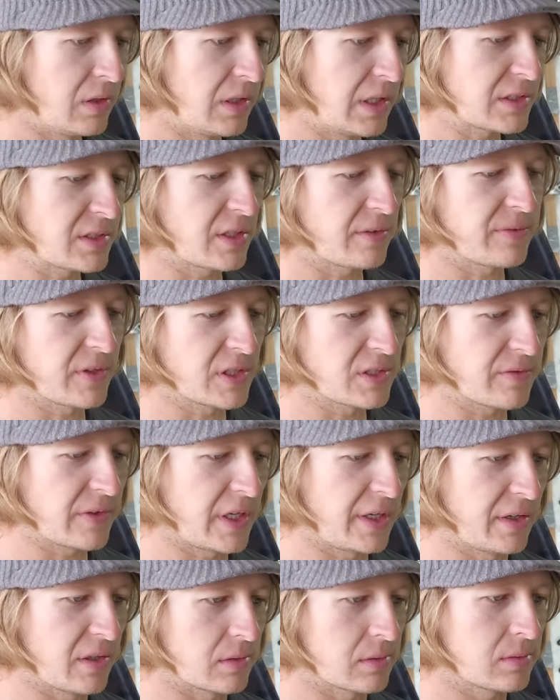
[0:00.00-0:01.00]
That's it for this
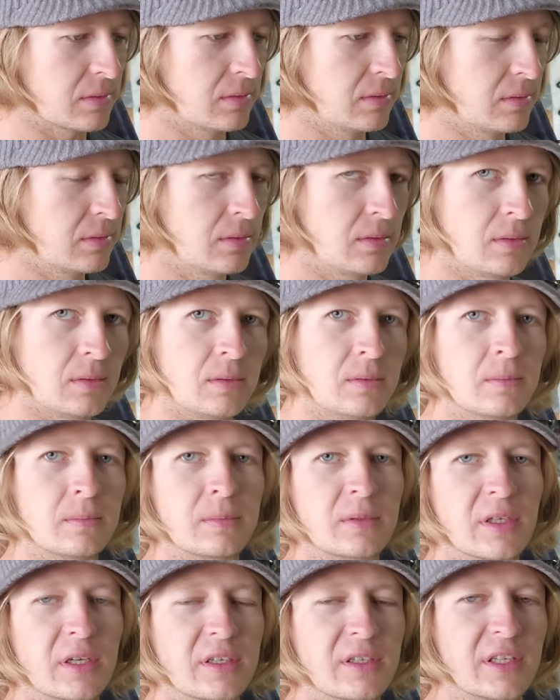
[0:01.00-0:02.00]
video. I'm
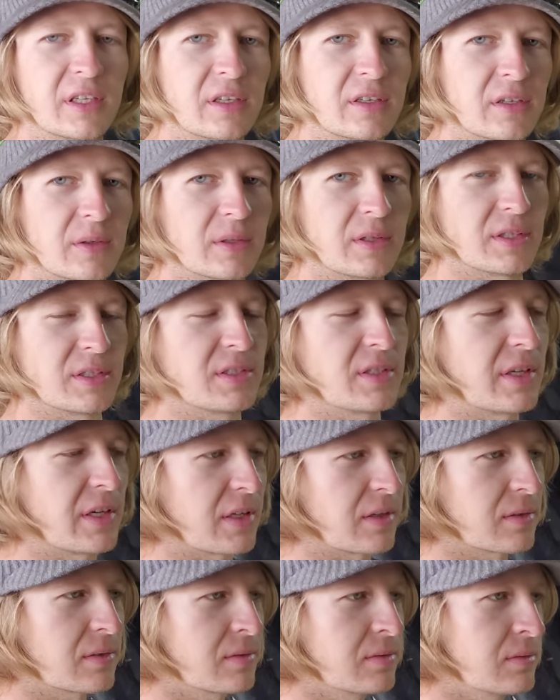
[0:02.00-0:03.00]
gonna tinker with this
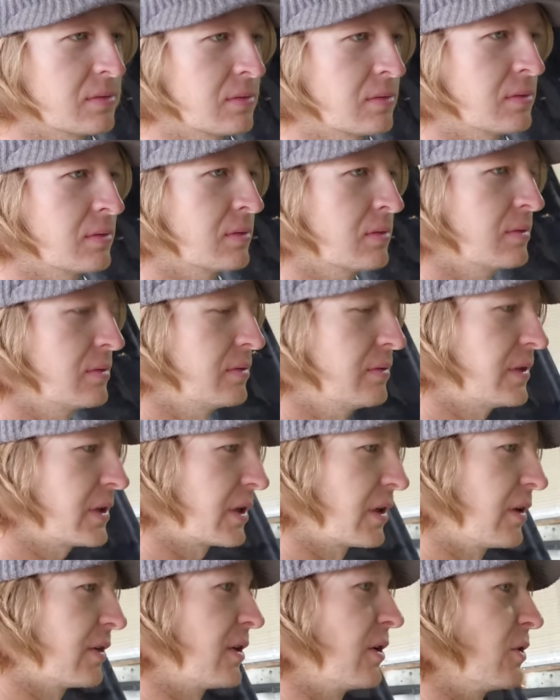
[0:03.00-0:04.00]
thing.
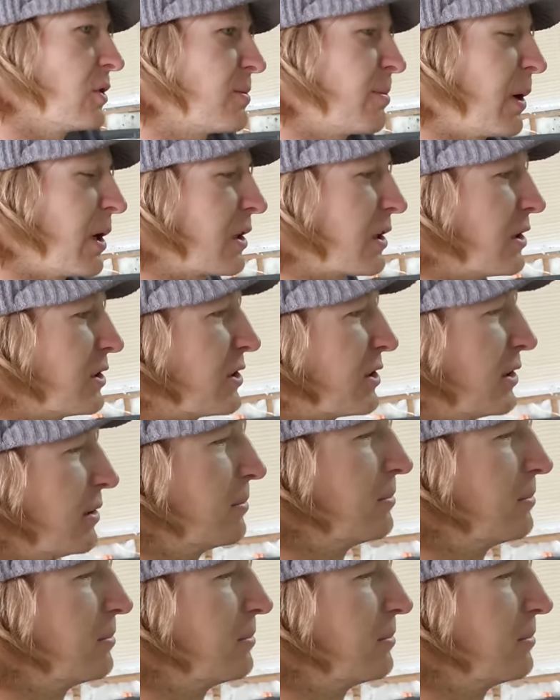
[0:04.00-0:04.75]
Figure out the no spark issue.